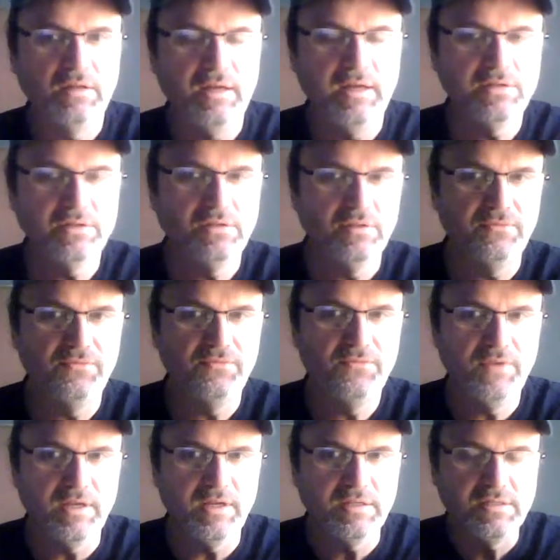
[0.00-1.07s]
I've
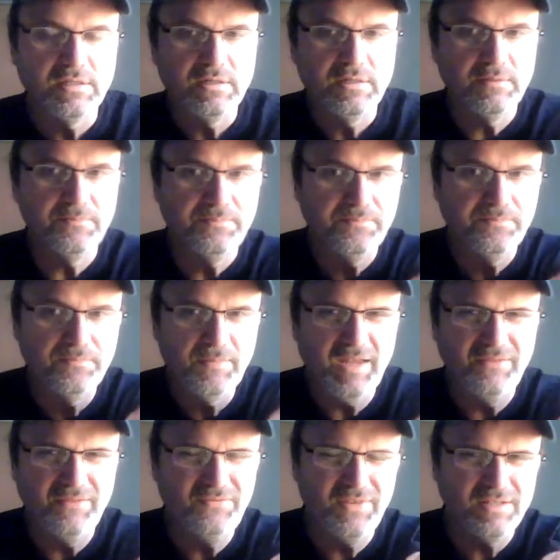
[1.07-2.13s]
fixed
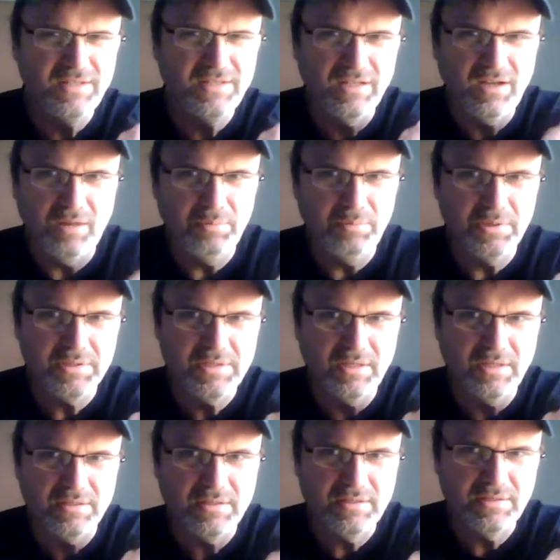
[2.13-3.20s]
a couple of
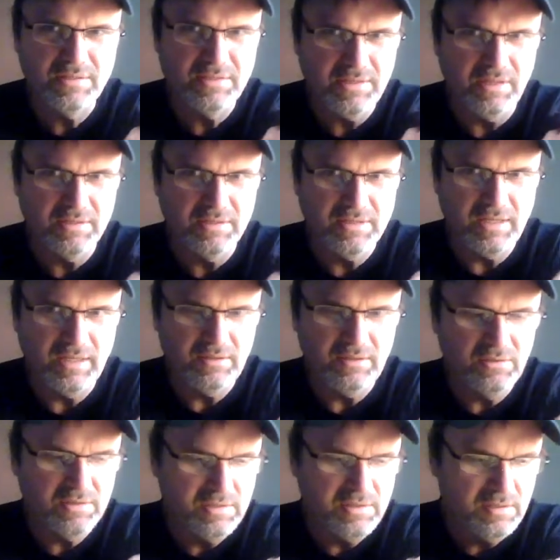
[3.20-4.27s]
stunt
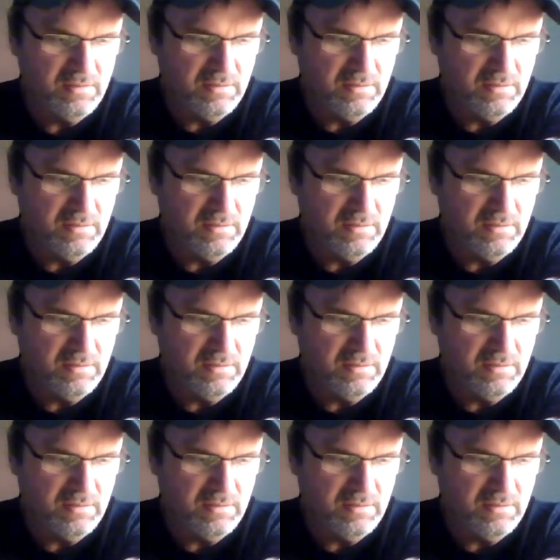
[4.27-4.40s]
cycles